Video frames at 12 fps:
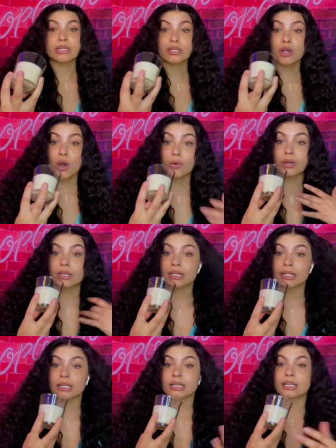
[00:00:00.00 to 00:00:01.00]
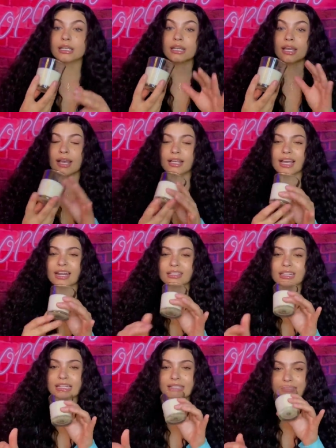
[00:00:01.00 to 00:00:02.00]
coconutty, kind of
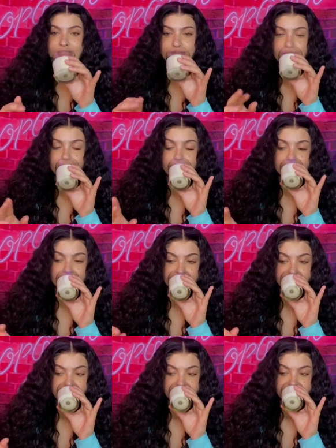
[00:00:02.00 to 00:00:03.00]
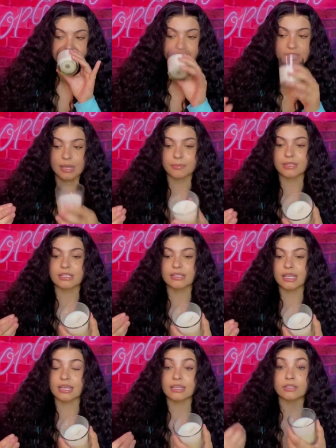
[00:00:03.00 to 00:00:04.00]
like cedarwood type of
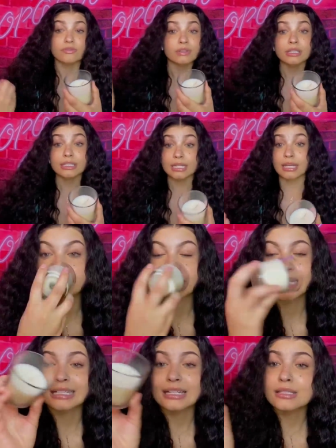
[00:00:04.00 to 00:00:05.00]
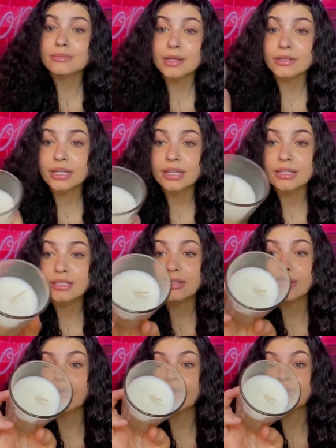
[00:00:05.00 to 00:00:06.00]
scent. It's really nice. It does smell good.
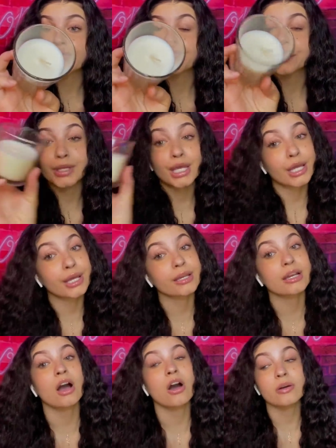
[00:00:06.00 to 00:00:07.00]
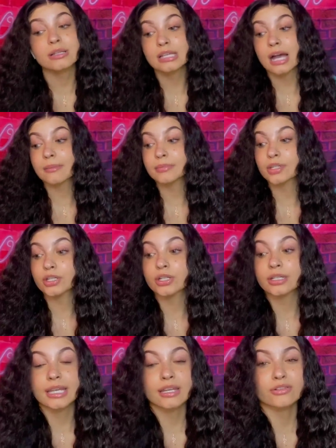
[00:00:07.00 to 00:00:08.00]
So yeah, always cop your
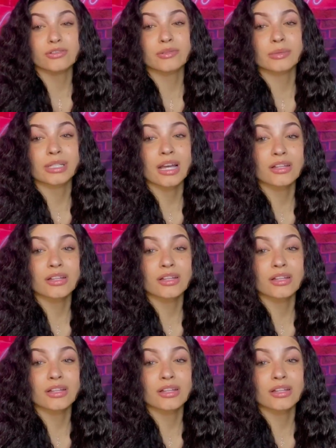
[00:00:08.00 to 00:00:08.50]
candles from the Dollar